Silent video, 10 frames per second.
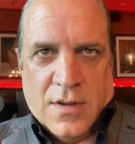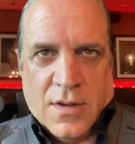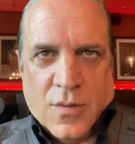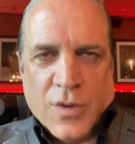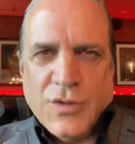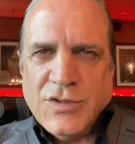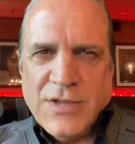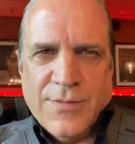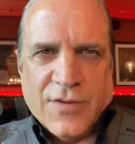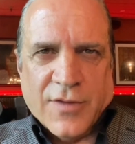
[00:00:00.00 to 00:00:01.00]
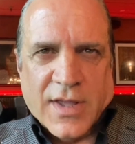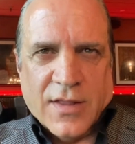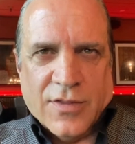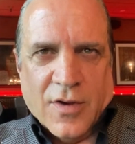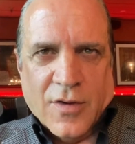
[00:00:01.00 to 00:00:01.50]
What you seem to
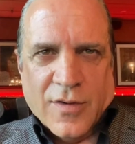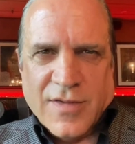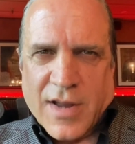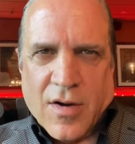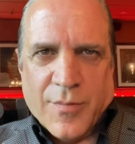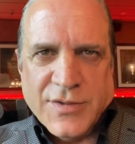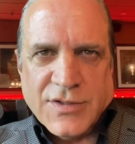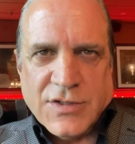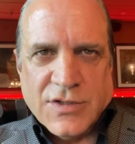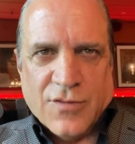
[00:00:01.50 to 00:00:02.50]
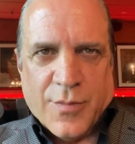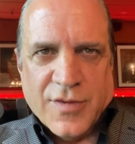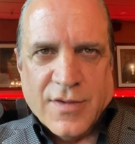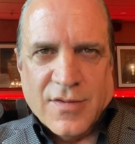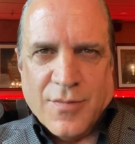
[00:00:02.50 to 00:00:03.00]
forget, though, is that our position
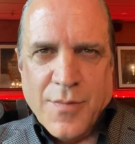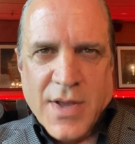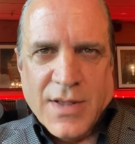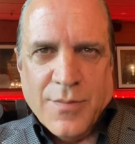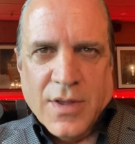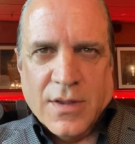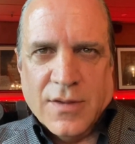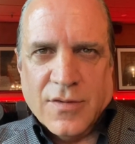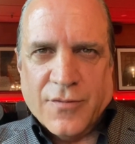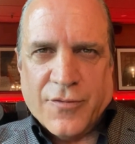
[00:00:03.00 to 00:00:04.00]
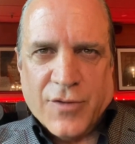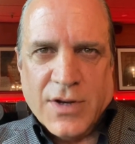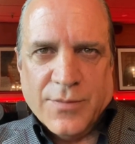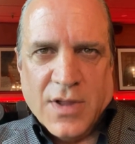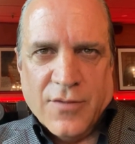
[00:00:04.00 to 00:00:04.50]
represents many millions of
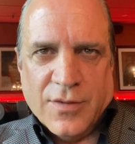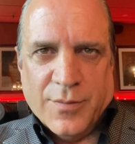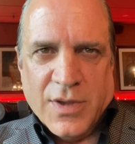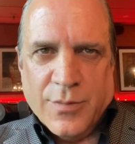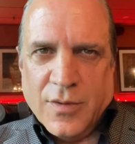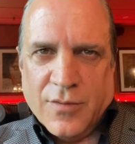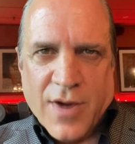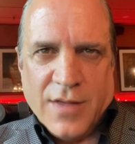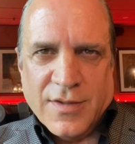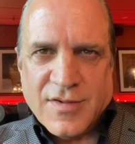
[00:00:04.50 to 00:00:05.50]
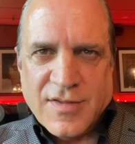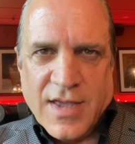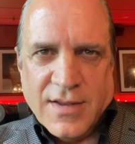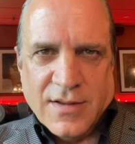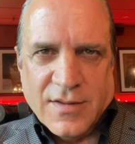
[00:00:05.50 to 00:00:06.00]
freedom-loving people around
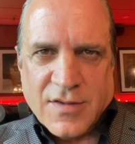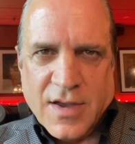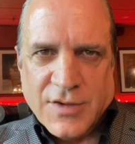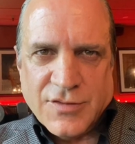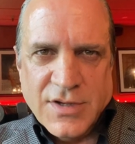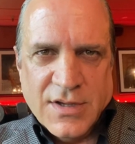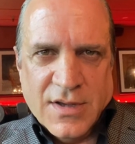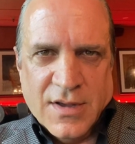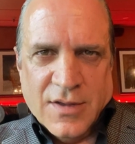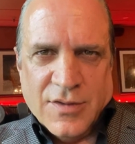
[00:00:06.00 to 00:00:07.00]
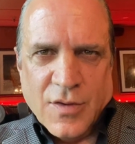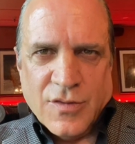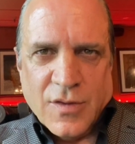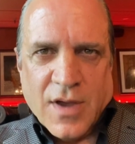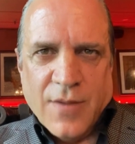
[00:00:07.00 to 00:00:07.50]
state and this country,
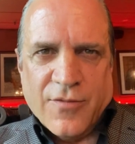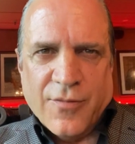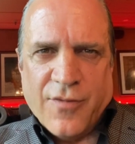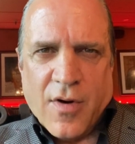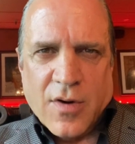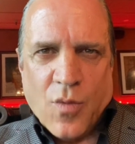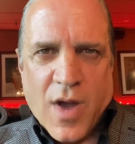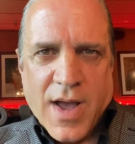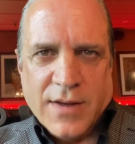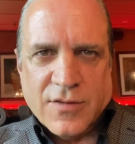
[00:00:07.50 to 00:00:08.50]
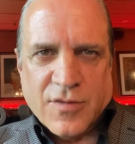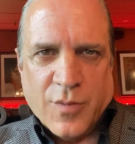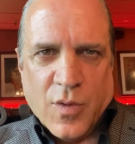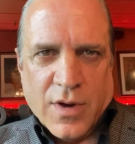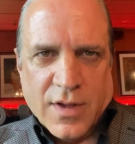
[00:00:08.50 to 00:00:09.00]
those who come from far and wide to
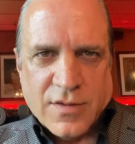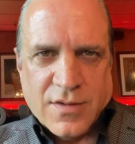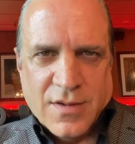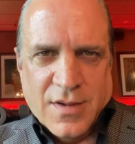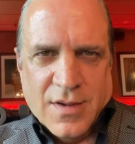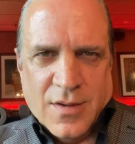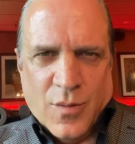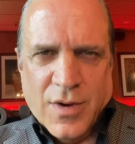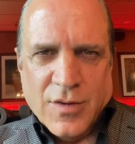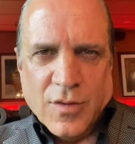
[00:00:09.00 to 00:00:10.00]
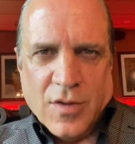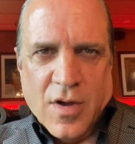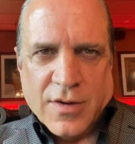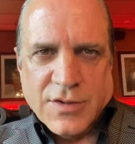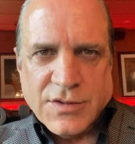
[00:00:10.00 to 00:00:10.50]
support us. We are no
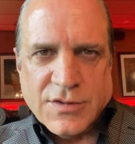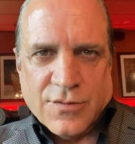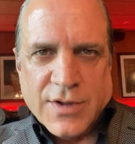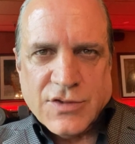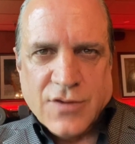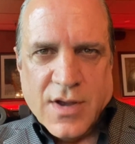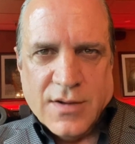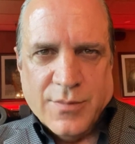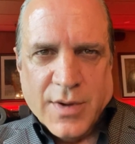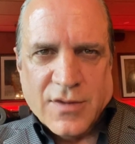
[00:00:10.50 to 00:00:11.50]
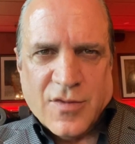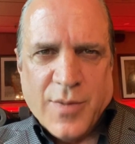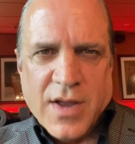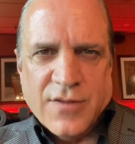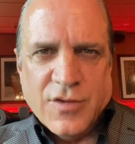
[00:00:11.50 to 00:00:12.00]
longer just a restaurant, but in
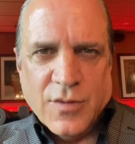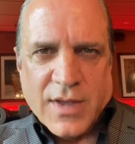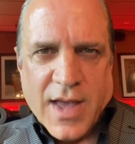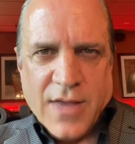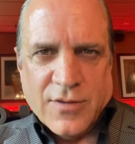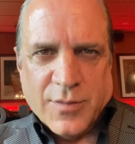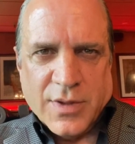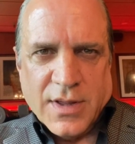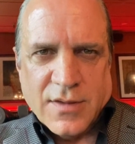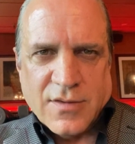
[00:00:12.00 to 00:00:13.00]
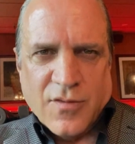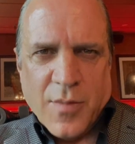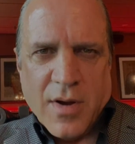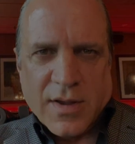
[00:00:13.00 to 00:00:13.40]
spite of you, a gathering place of American